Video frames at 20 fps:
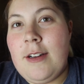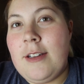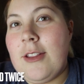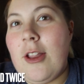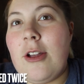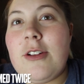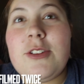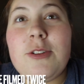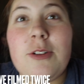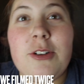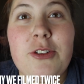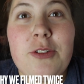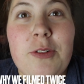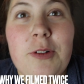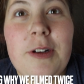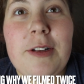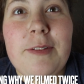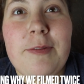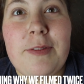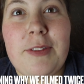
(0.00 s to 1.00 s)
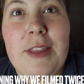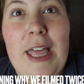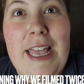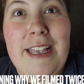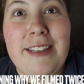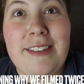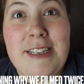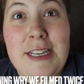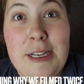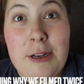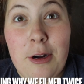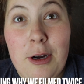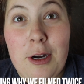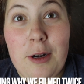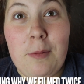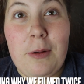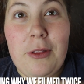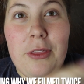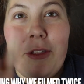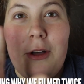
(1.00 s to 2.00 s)
Long story short, the SD
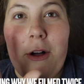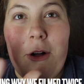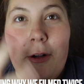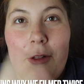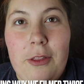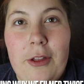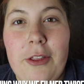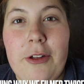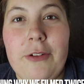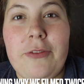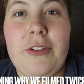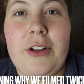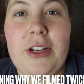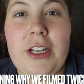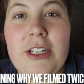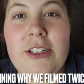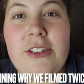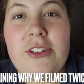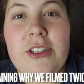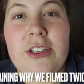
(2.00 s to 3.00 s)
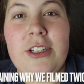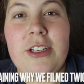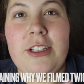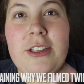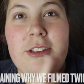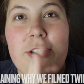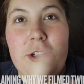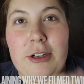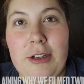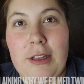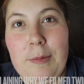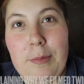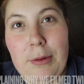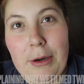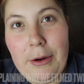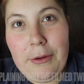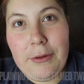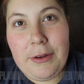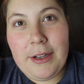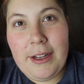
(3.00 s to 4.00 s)
card with all the other footage literally
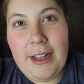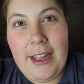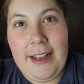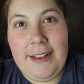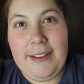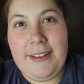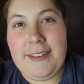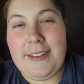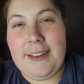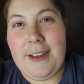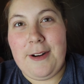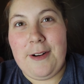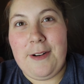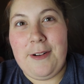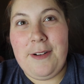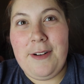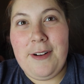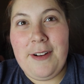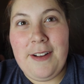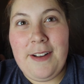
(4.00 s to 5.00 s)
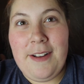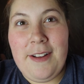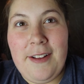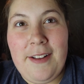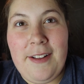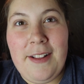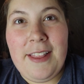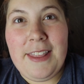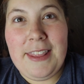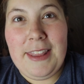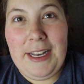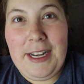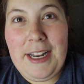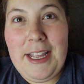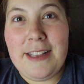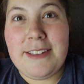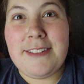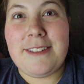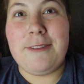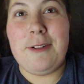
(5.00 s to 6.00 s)
broke. And well, so yeah. Laney
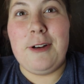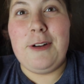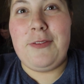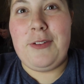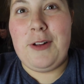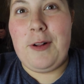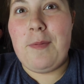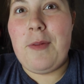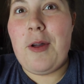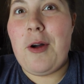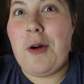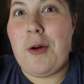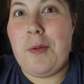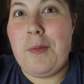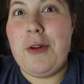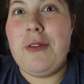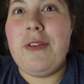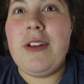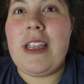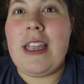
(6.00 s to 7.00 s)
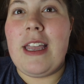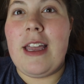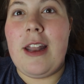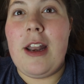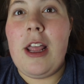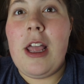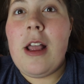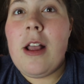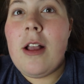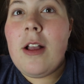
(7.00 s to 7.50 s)
has to refilm the whole movie again.